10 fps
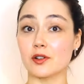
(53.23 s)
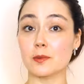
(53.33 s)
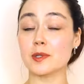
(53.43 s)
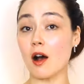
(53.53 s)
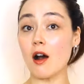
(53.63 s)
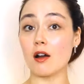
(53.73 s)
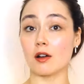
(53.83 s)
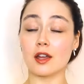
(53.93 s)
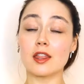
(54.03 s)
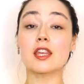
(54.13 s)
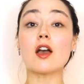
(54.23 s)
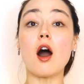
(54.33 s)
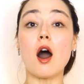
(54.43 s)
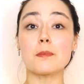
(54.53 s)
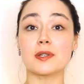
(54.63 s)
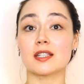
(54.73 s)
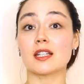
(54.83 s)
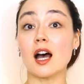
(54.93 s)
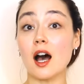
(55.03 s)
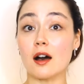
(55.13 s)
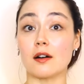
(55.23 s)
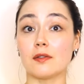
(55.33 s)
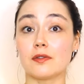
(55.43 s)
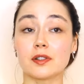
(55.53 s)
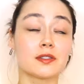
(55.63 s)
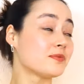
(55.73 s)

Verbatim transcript: verbs are the opposite of